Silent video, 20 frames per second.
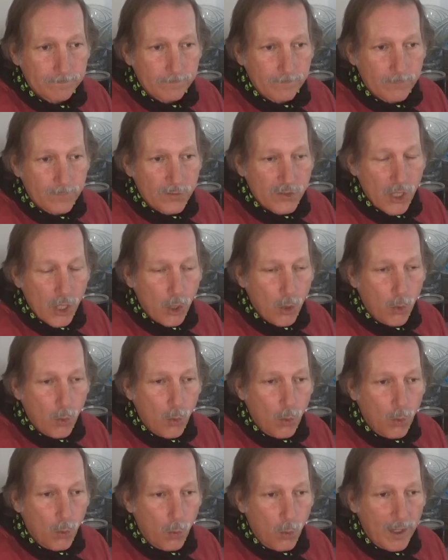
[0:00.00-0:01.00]

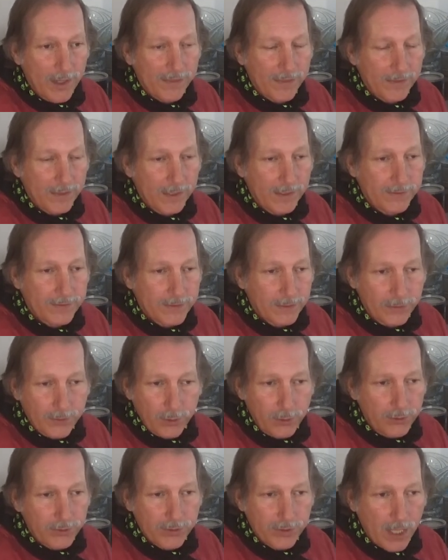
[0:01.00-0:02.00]
So with this, the
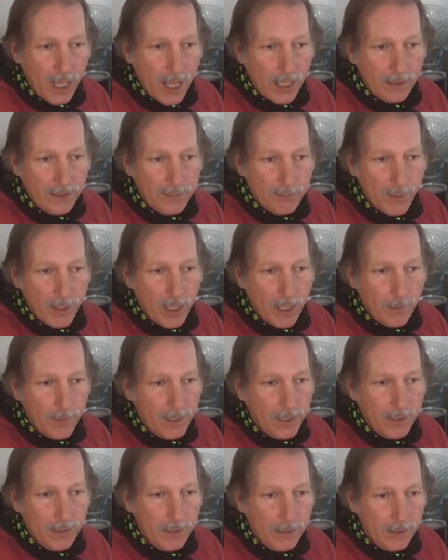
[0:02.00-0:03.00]
two-slot
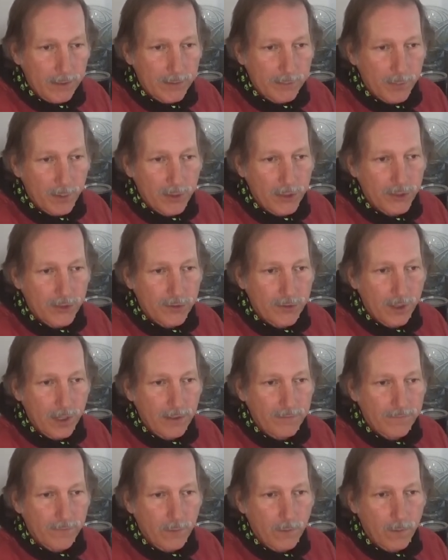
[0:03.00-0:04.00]
experiment is pretty
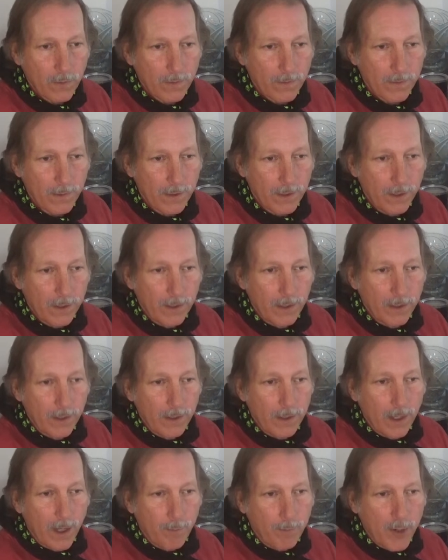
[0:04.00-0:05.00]
straightforward.
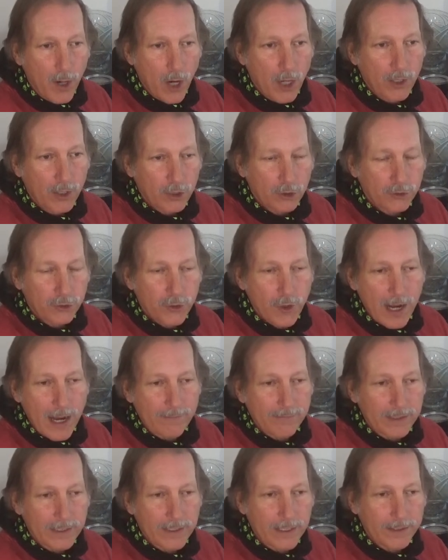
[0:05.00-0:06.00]
A particle
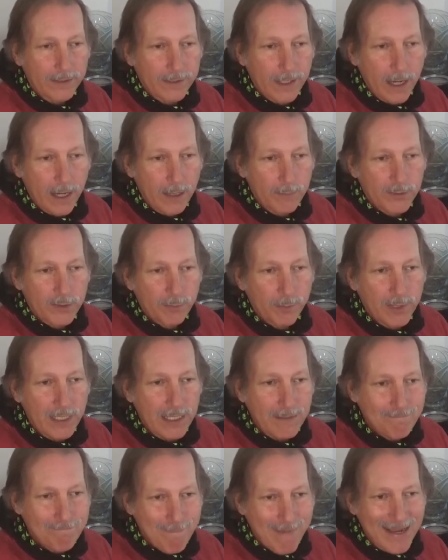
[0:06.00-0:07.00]
traveling at time
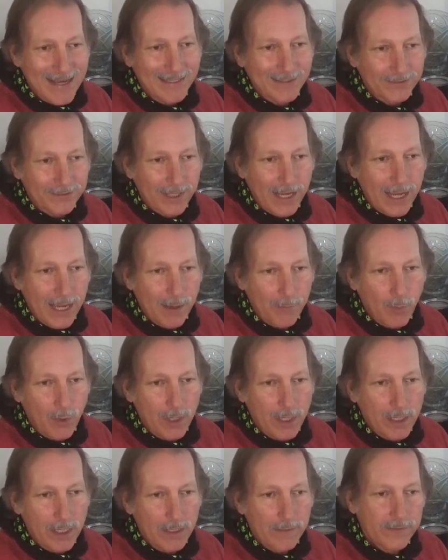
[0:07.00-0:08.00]
speed makes time
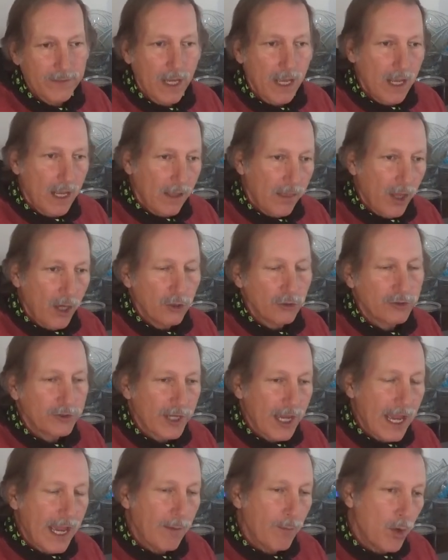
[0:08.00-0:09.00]
waves. Those
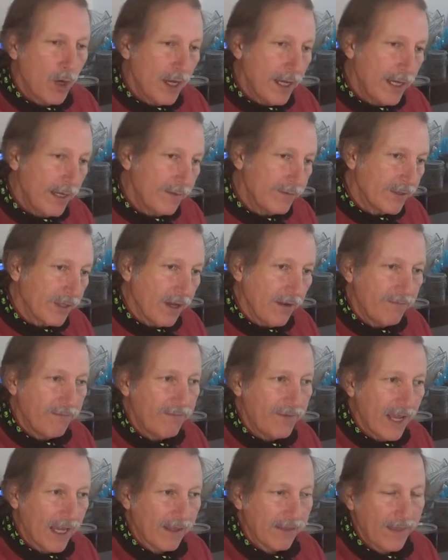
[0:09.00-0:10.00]
time waves
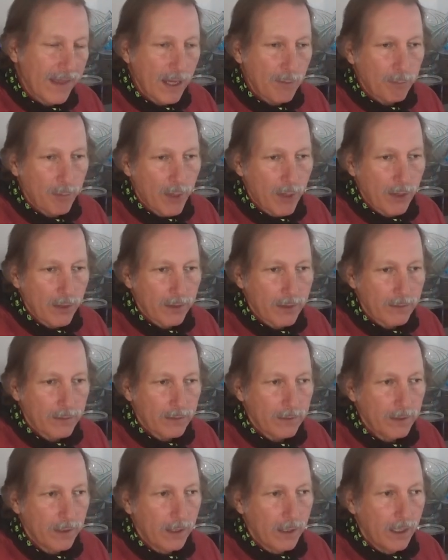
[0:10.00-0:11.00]
affect that
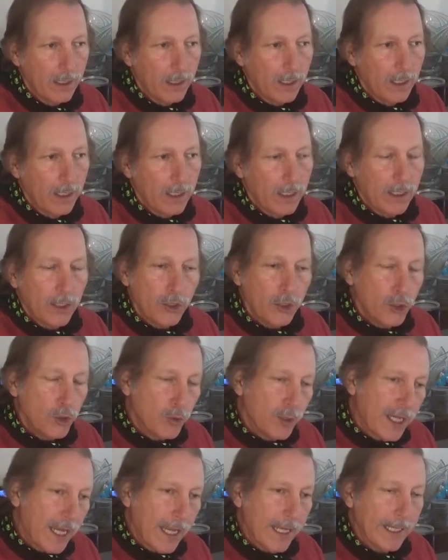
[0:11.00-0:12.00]
particle. You
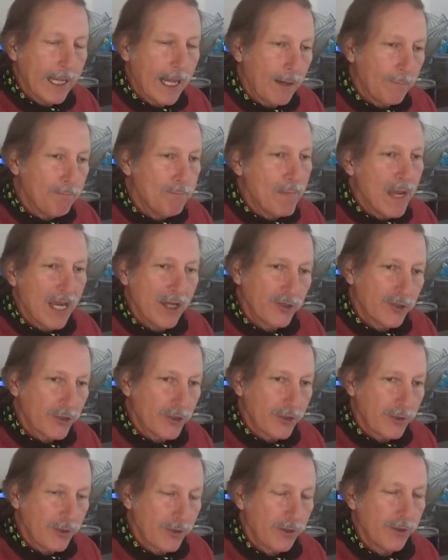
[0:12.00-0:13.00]
cannot
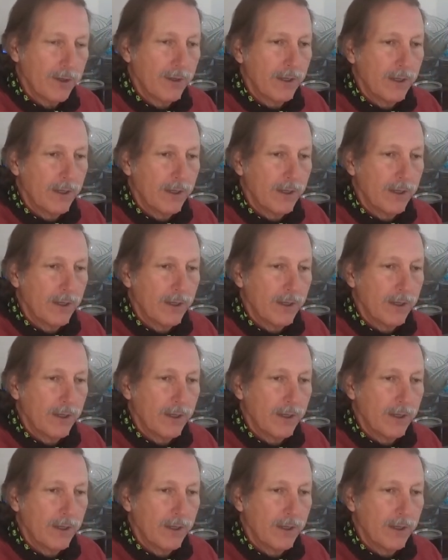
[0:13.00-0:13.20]
measure